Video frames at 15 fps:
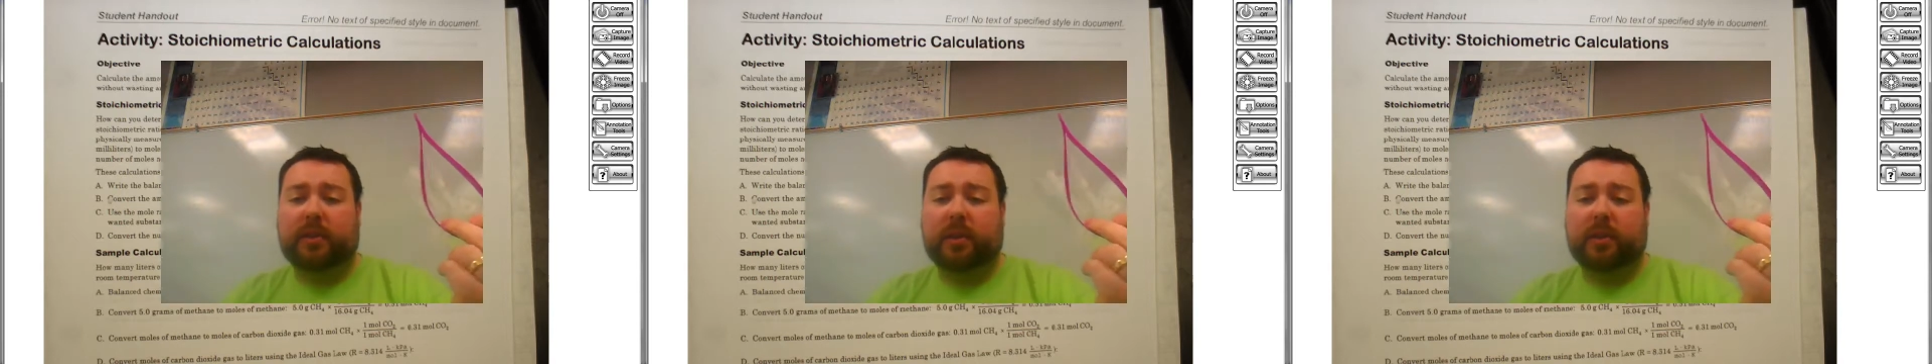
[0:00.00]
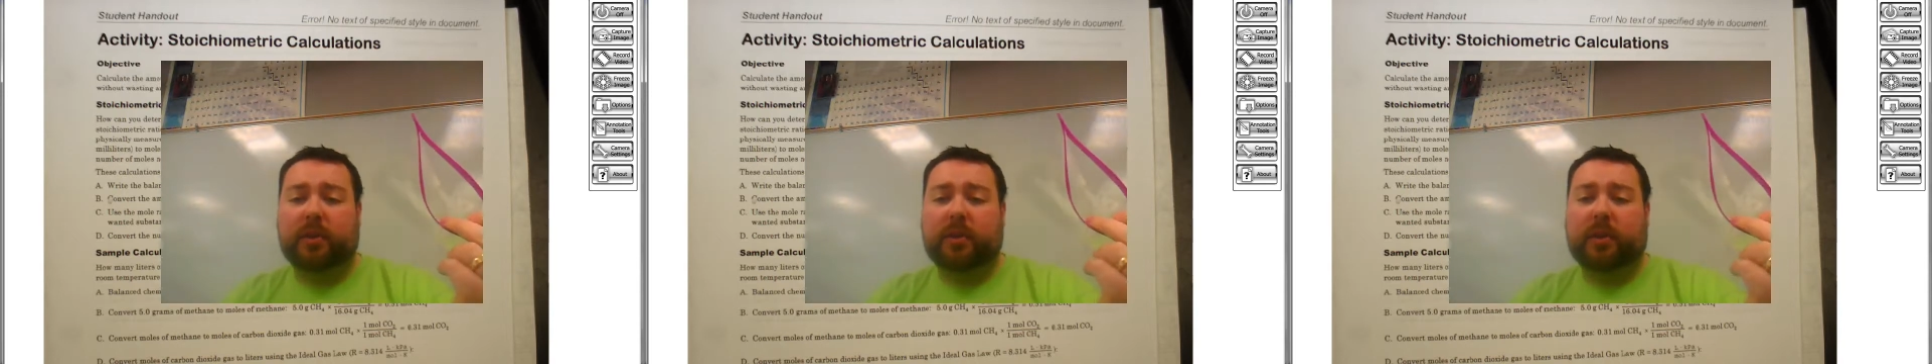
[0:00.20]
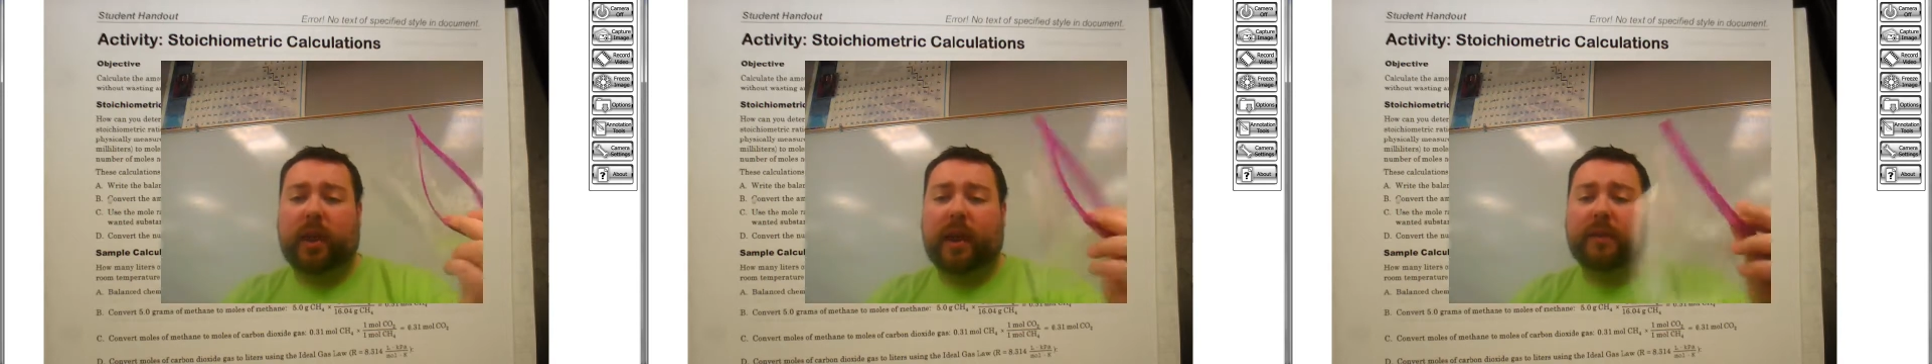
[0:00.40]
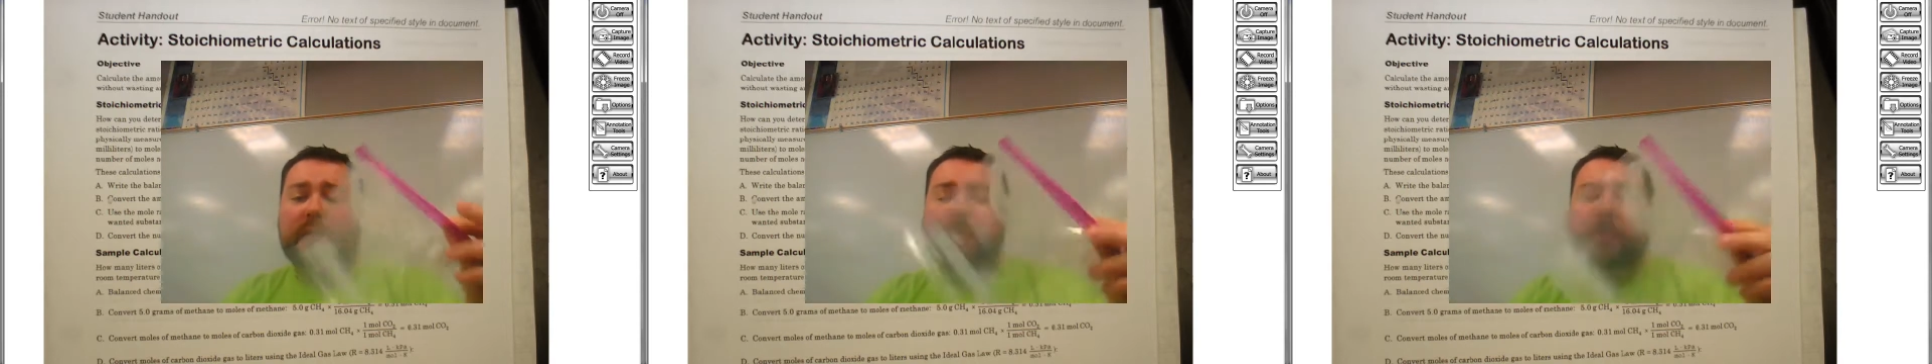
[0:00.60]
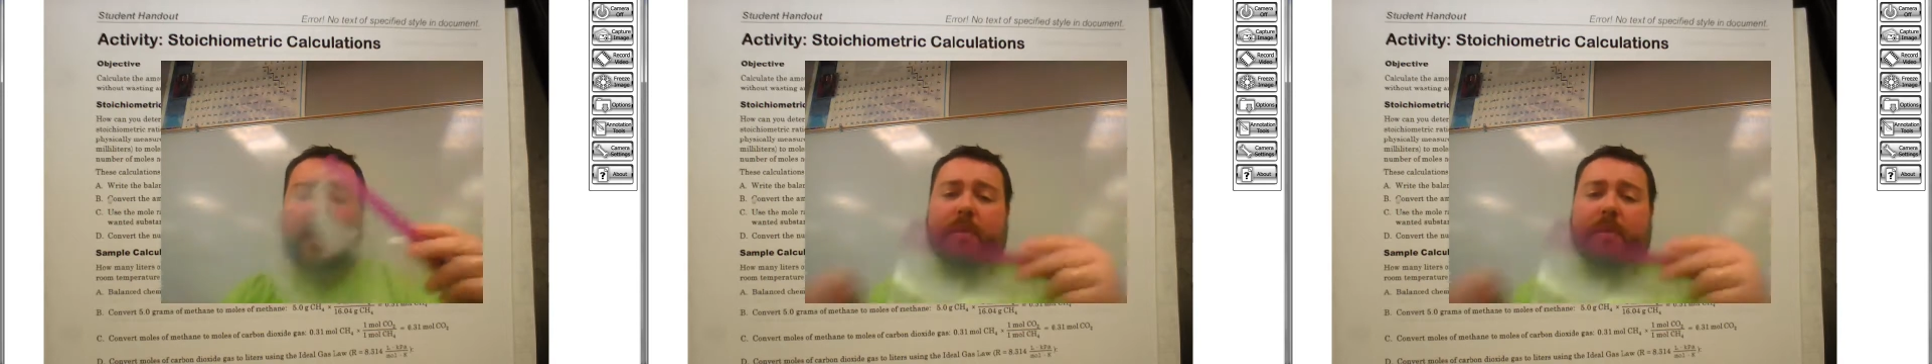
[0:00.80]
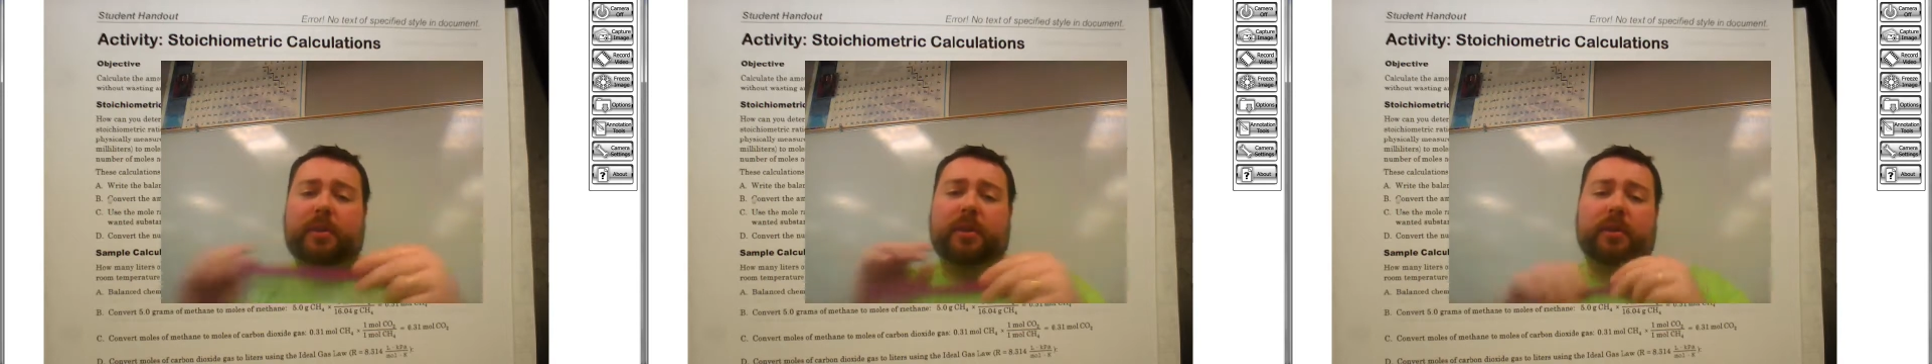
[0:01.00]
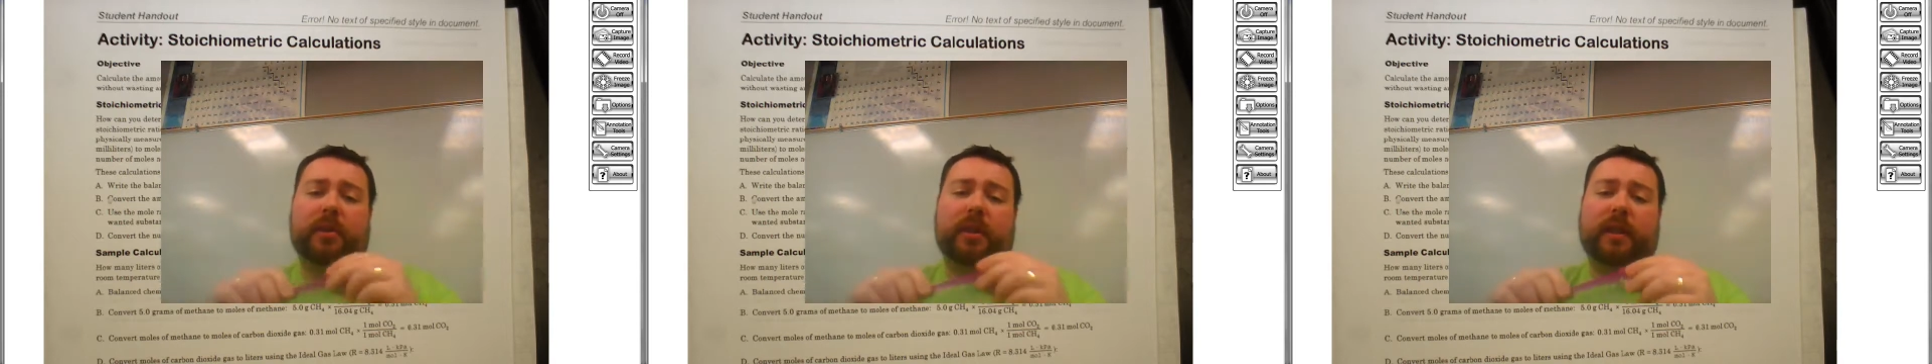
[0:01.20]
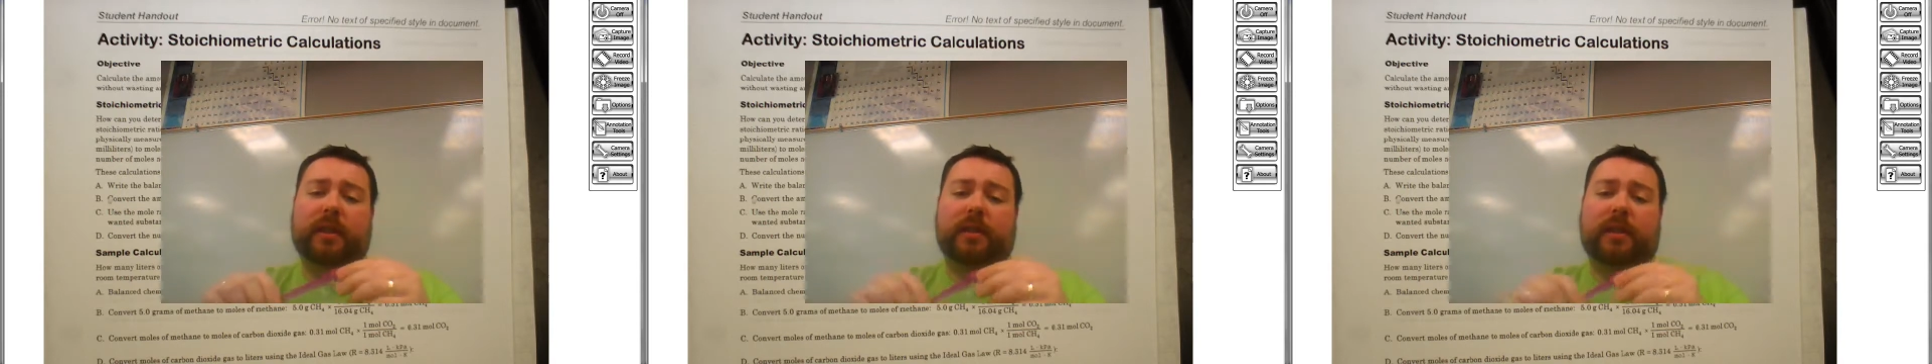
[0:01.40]
So you'll have some
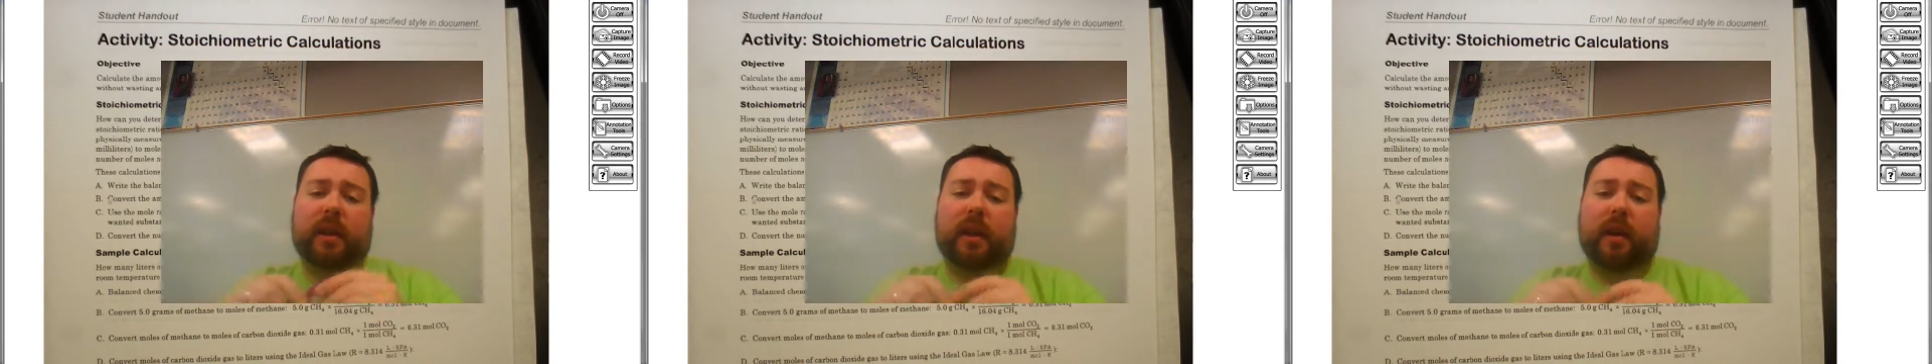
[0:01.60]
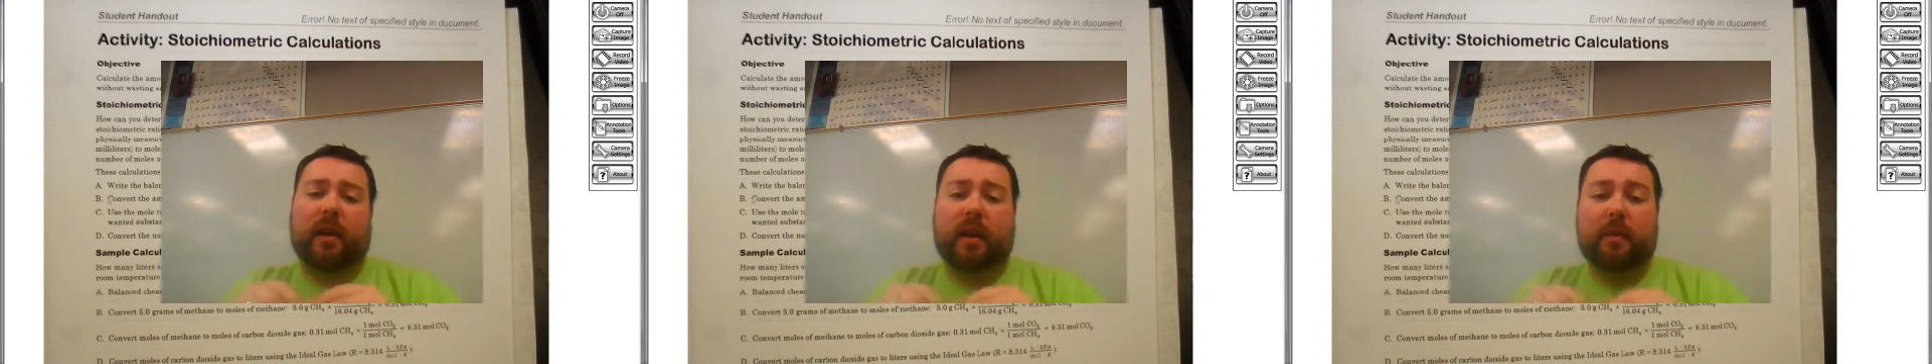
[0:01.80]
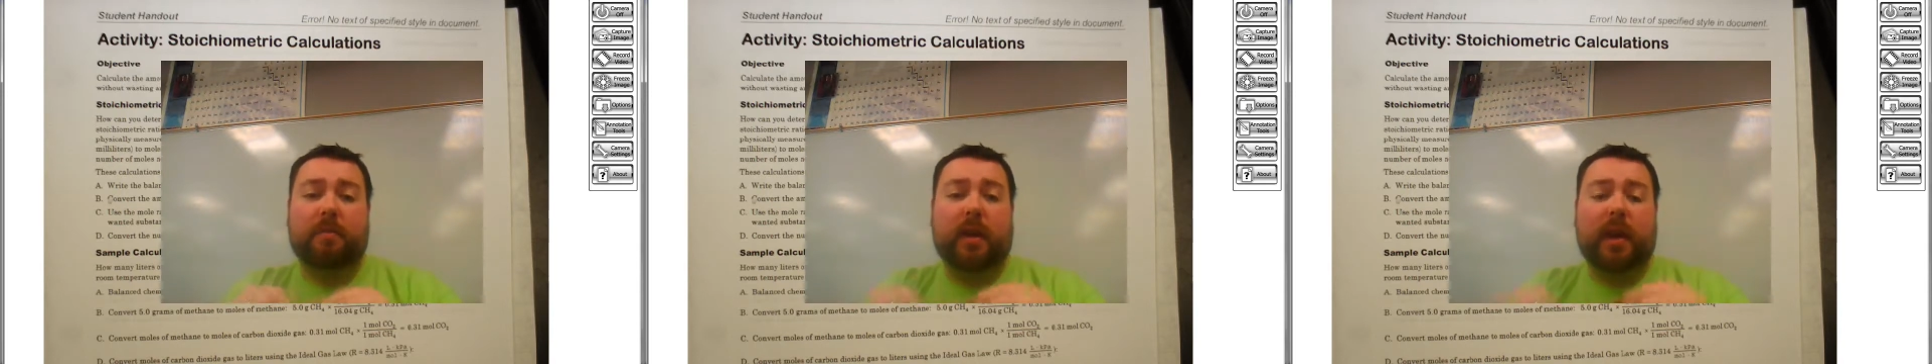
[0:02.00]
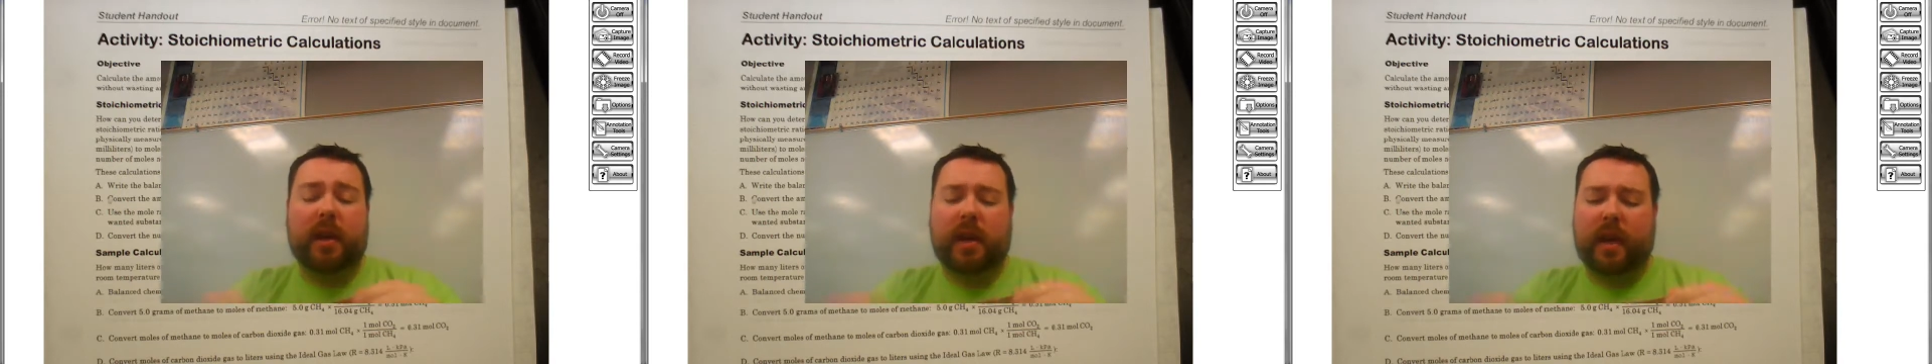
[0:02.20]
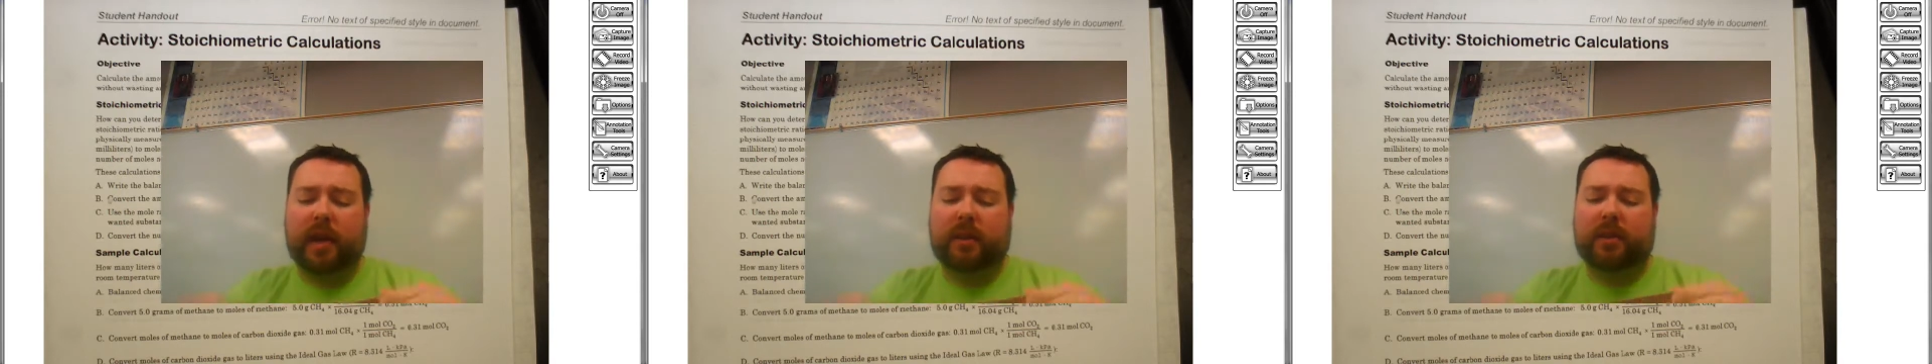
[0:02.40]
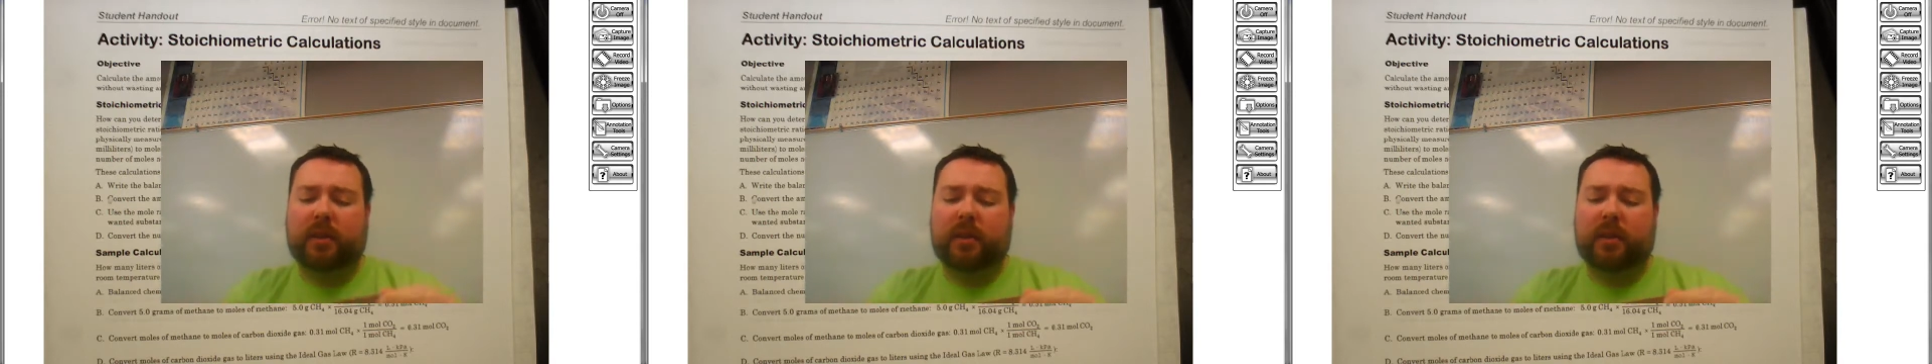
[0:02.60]
opportunities on Monday